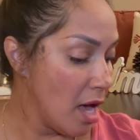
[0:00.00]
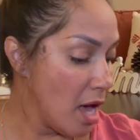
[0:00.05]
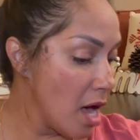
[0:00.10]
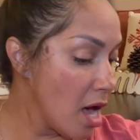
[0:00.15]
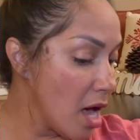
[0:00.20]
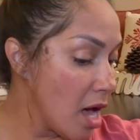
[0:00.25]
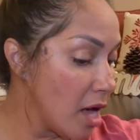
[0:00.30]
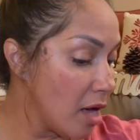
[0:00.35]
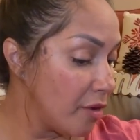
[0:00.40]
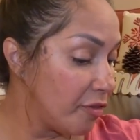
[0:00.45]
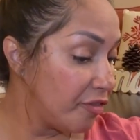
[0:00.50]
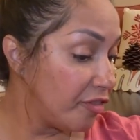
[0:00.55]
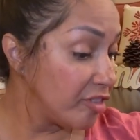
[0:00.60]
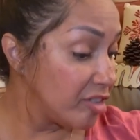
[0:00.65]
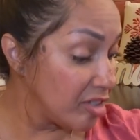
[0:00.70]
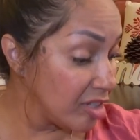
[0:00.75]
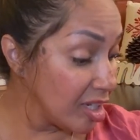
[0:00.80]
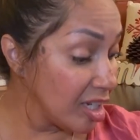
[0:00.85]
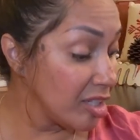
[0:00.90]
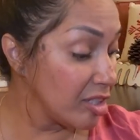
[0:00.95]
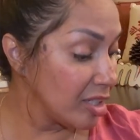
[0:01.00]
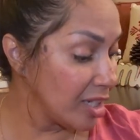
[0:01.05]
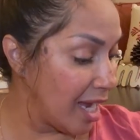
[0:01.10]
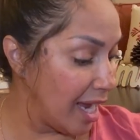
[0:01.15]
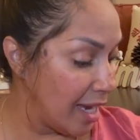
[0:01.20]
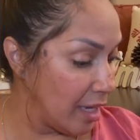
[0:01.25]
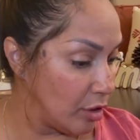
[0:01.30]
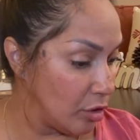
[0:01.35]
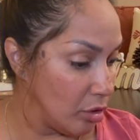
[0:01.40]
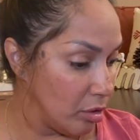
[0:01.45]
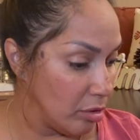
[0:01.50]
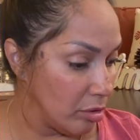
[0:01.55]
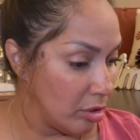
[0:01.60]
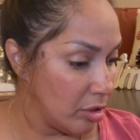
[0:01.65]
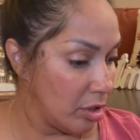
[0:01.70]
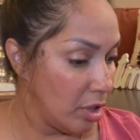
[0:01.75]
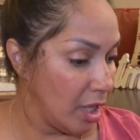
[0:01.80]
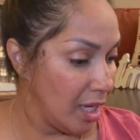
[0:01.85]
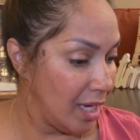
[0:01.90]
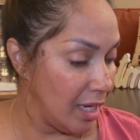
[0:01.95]
of 6
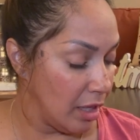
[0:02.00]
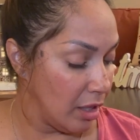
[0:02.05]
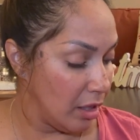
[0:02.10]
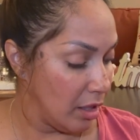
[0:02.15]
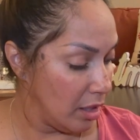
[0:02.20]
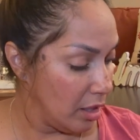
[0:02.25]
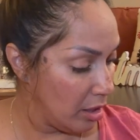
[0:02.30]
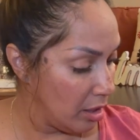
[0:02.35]
candles here.